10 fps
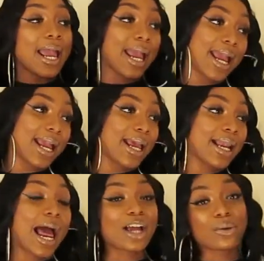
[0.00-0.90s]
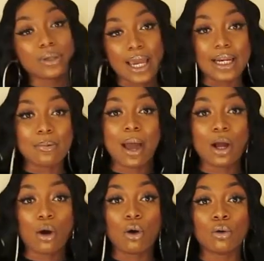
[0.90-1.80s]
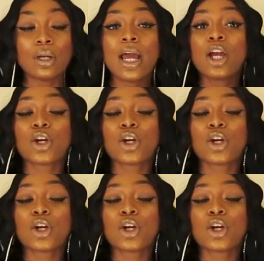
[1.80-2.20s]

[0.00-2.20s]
and I created my own